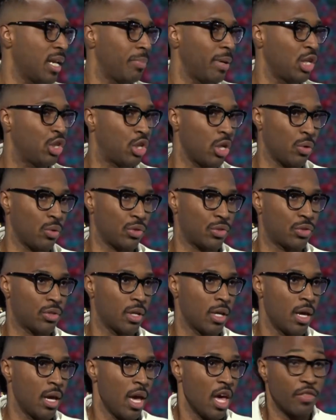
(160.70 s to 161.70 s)
be Jews.
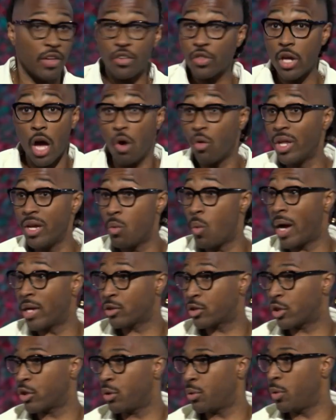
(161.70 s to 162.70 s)
They're the only
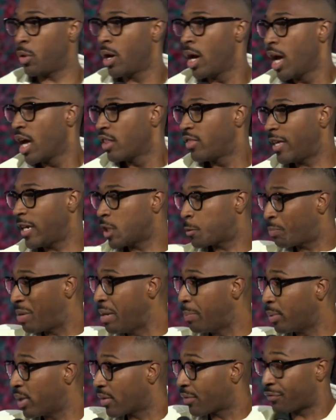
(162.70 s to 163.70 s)
ones who these
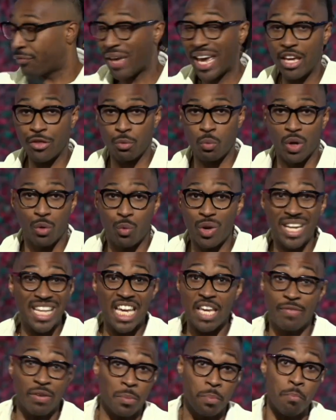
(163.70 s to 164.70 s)
people of faith would really
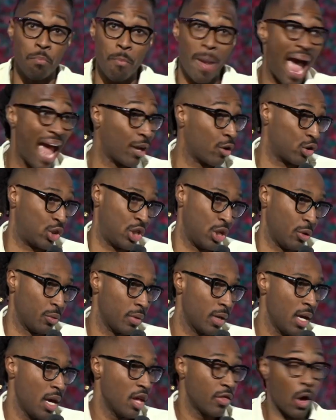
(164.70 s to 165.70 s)
even matter to.
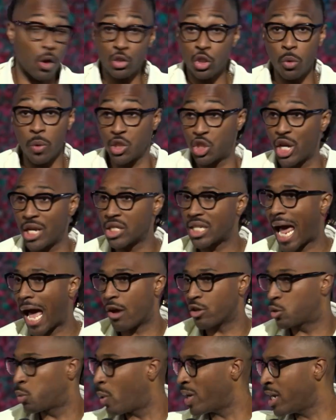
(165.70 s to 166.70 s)
Those who were
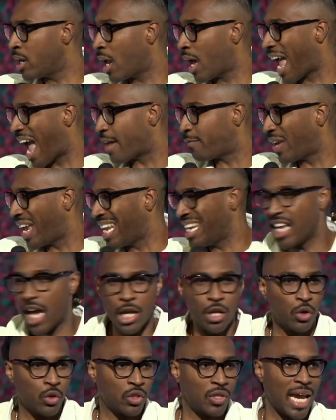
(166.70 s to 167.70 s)
Gentiles wouldn't have any
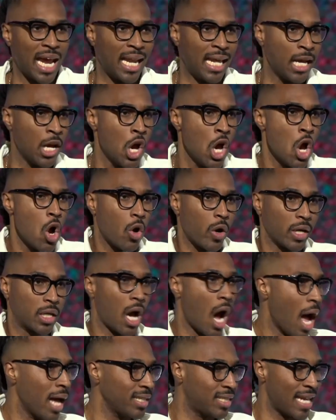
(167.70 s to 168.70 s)
understanding or
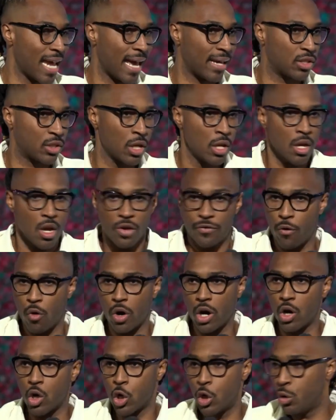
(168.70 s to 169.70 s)
context
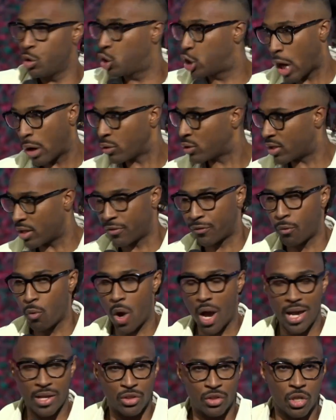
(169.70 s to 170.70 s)
for who Joseph
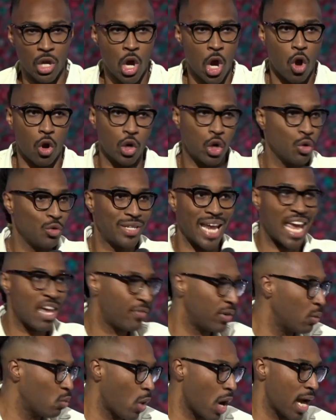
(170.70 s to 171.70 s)
was or who
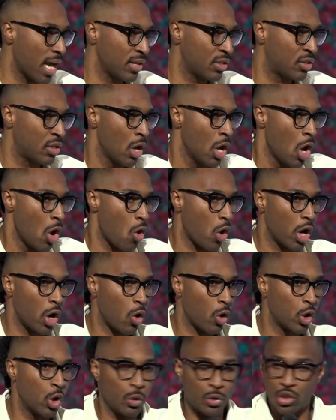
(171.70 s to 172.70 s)
David was or
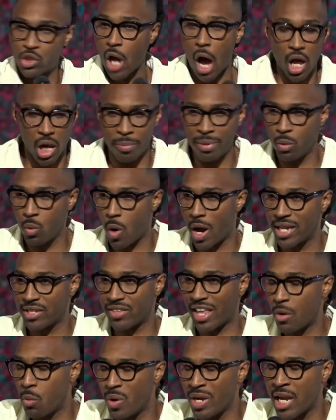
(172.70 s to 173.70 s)
who Solomon was.
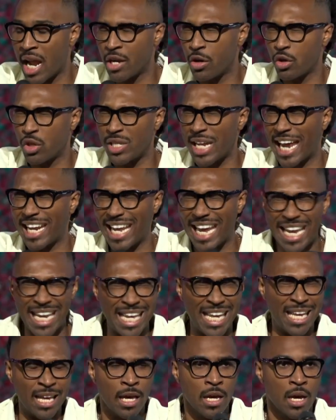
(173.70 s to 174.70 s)
They wouldn't understand
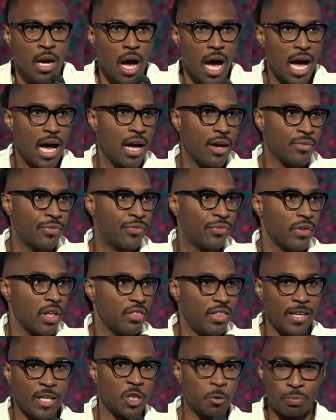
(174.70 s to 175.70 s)
any of
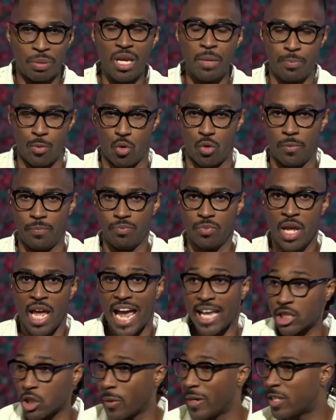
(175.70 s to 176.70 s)
these people.
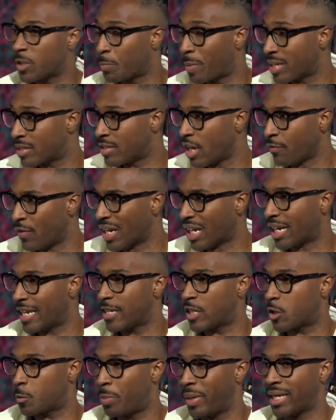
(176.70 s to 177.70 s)
And so he's specifically
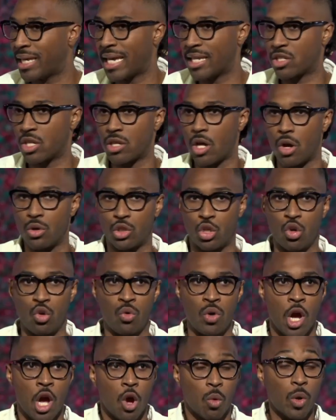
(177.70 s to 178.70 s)
speaking to those
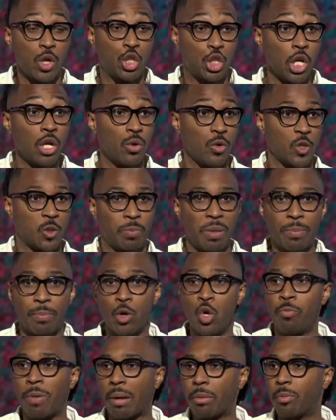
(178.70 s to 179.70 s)
who were Jews, people
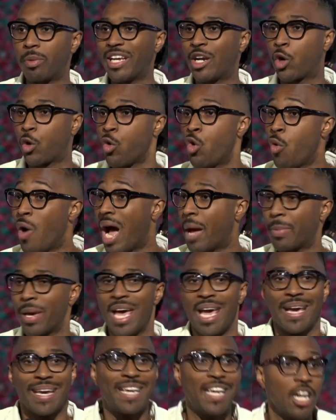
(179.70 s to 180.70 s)
who probably grew up
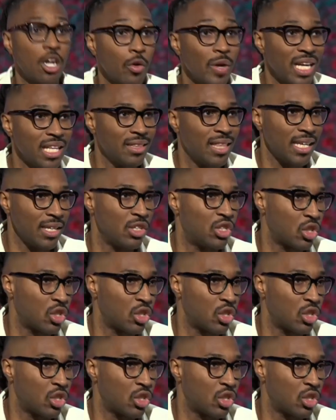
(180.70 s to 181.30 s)
hearing these